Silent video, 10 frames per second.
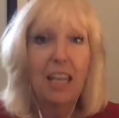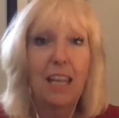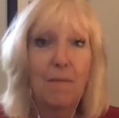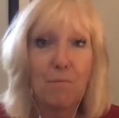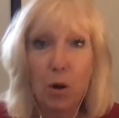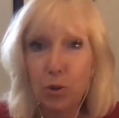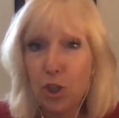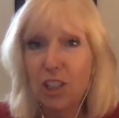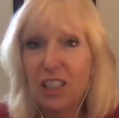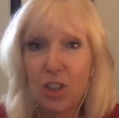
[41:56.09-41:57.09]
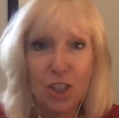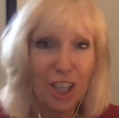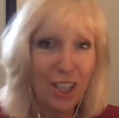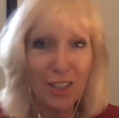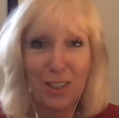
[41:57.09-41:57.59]
emotionally
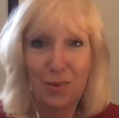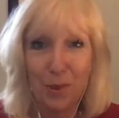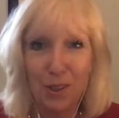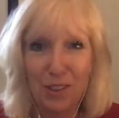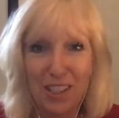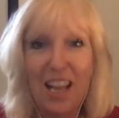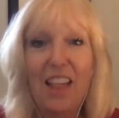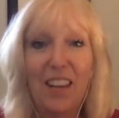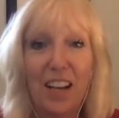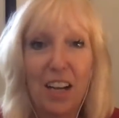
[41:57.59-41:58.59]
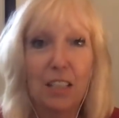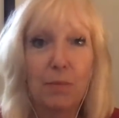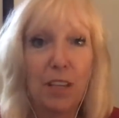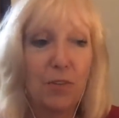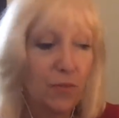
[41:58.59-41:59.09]
charged words that cause
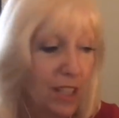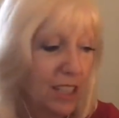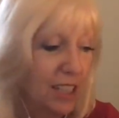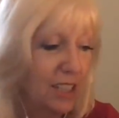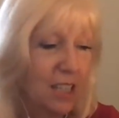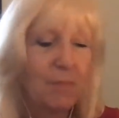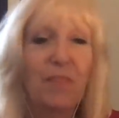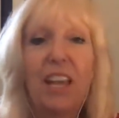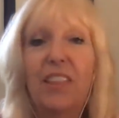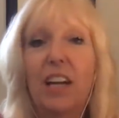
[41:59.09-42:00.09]
me to feel it, and then I